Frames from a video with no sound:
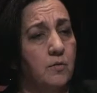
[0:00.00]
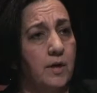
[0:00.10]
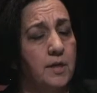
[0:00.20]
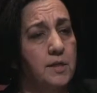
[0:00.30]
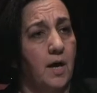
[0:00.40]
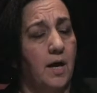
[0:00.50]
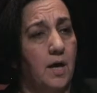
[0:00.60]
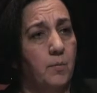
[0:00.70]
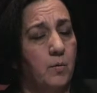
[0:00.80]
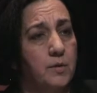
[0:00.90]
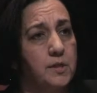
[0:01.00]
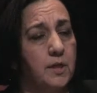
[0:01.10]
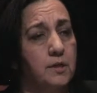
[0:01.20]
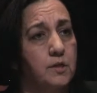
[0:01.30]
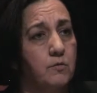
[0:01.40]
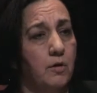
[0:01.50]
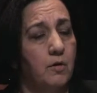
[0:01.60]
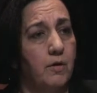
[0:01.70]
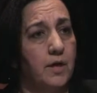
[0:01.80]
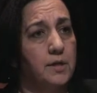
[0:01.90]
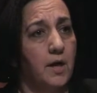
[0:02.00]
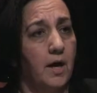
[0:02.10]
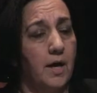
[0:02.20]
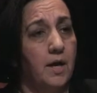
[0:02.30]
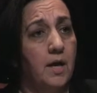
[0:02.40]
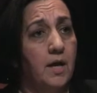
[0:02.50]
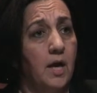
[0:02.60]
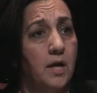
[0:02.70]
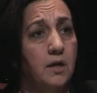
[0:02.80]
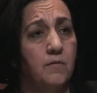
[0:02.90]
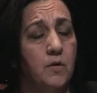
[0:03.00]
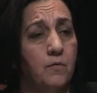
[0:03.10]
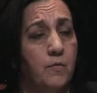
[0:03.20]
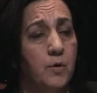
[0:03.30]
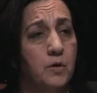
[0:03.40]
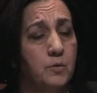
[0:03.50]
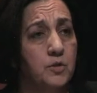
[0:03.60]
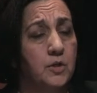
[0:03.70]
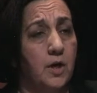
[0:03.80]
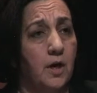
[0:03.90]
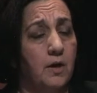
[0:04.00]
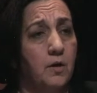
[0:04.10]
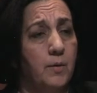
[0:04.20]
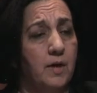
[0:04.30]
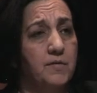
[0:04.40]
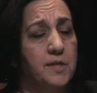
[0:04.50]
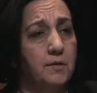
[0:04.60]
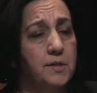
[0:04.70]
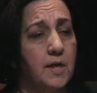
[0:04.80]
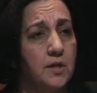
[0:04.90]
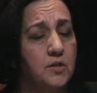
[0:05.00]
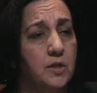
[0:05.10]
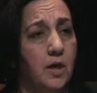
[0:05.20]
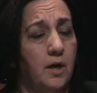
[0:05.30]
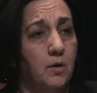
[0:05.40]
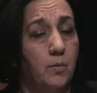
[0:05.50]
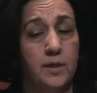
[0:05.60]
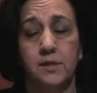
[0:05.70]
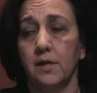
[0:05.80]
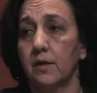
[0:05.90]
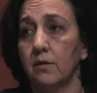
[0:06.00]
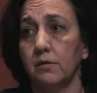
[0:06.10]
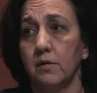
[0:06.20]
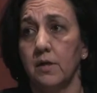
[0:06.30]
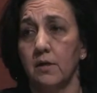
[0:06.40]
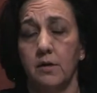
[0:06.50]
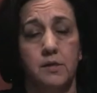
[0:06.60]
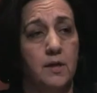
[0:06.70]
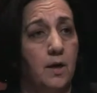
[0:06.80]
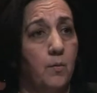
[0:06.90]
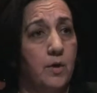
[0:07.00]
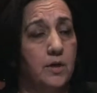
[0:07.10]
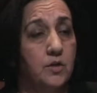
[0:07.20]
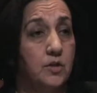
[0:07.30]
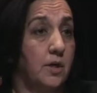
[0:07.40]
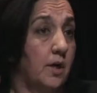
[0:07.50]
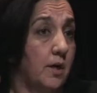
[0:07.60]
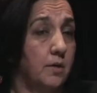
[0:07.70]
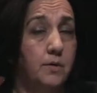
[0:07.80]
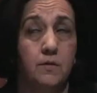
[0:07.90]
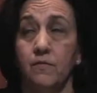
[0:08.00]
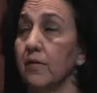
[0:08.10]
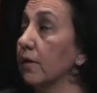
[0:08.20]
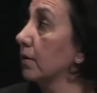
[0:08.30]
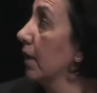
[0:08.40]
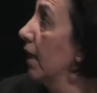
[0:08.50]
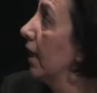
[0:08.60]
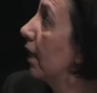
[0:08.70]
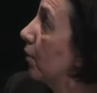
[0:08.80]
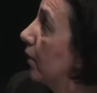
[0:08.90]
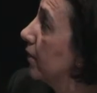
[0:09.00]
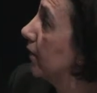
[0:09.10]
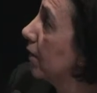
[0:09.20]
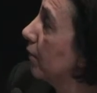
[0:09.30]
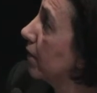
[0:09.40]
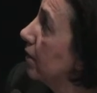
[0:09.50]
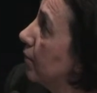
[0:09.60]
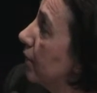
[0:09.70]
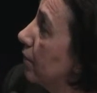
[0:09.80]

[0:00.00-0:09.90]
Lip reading: rates high, but we're seeing stroke rates high. Any of you familiar with Chicago? We have south side of Chicago, west side. Those are the areas that I work in Chicago in the field. And one thing I want you to be